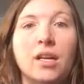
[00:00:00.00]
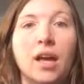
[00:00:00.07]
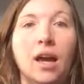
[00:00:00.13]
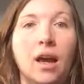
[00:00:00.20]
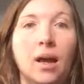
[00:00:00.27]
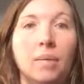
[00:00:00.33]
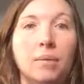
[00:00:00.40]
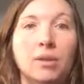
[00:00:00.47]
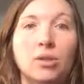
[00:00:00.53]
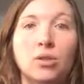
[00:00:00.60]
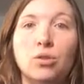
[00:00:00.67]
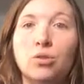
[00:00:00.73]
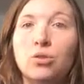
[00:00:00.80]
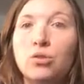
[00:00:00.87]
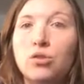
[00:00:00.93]
It's
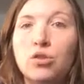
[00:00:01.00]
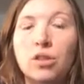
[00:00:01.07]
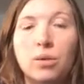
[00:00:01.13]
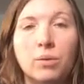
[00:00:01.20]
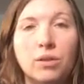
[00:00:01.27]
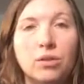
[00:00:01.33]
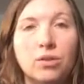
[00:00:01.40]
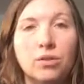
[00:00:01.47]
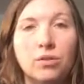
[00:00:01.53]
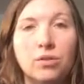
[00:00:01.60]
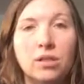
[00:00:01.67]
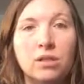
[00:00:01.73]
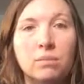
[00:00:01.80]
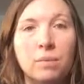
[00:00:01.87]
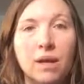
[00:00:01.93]
usually what
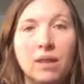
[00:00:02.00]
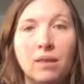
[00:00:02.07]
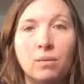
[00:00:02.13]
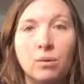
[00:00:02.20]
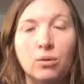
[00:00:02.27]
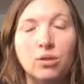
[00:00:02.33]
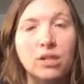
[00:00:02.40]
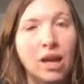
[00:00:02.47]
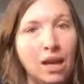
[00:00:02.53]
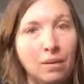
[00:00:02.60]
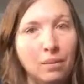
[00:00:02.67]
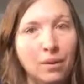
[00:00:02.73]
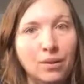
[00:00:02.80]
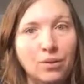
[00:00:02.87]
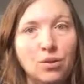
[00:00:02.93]
students spend the most
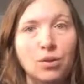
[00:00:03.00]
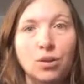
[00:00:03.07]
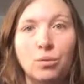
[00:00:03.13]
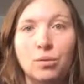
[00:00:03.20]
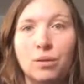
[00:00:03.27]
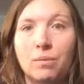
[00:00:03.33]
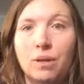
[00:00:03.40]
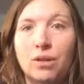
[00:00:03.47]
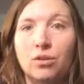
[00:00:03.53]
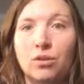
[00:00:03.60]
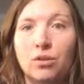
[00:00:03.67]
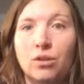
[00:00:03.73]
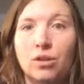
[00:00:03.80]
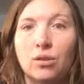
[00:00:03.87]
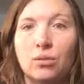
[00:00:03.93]
time on, so you want to make
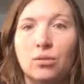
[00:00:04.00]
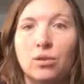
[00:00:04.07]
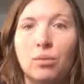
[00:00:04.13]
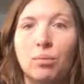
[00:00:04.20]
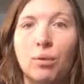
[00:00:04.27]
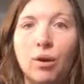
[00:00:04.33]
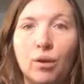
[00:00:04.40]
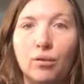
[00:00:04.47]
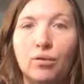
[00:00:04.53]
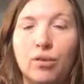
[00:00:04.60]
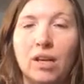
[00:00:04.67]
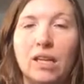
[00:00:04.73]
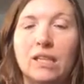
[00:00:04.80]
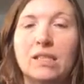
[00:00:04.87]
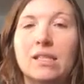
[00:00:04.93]
sure that those are
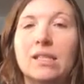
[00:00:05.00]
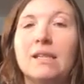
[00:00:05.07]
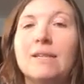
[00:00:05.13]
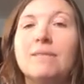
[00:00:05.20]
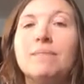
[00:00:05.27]
perfect.